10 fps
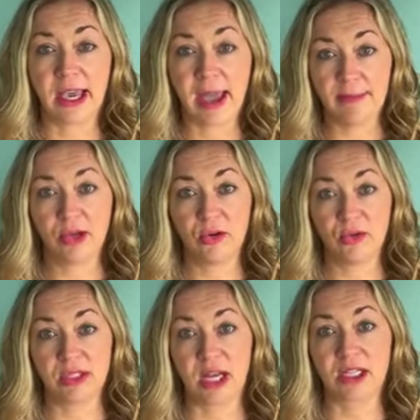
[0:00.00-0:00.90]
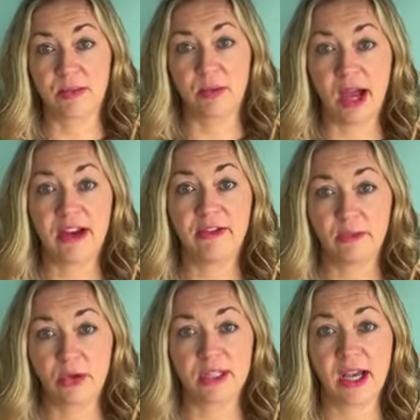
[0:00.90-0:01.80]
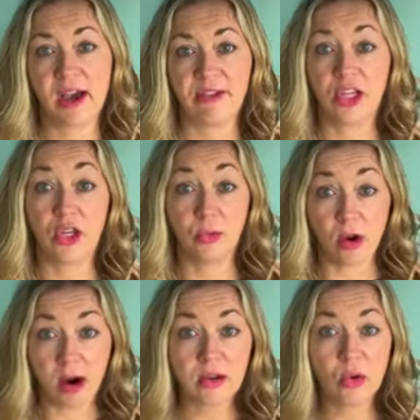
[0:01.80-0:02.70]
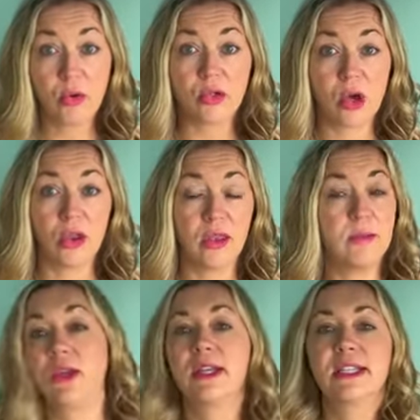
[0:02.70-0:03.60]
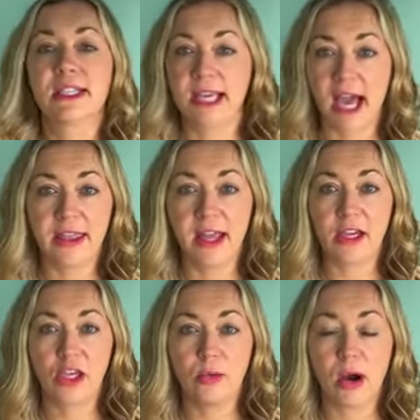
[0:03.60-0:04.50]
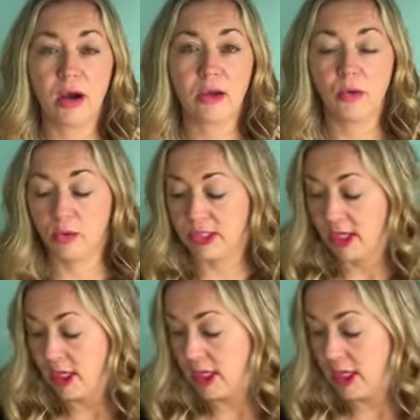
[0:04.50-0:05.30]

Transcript: chemicals that are supplied from us have a QR code on them. You can scan that QR code.